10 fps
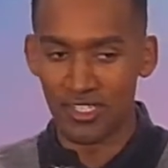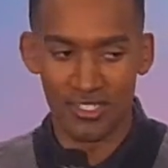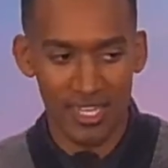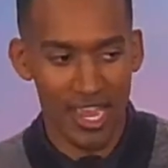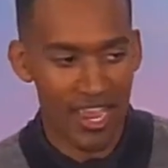You
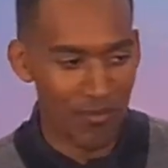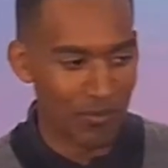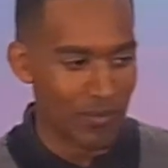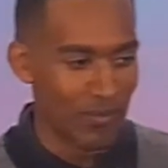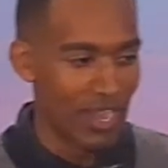see, I
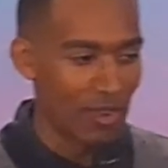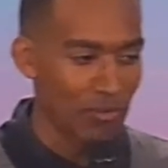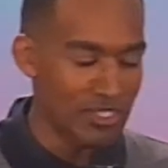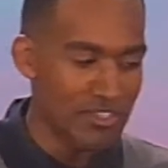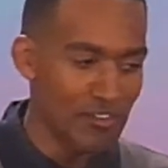
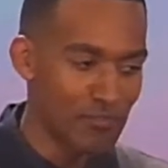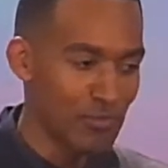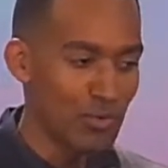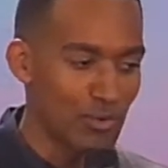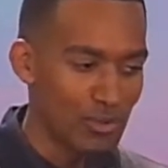wasn't a
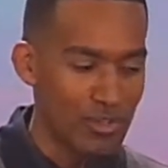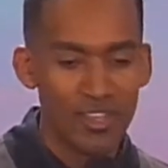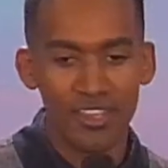fool,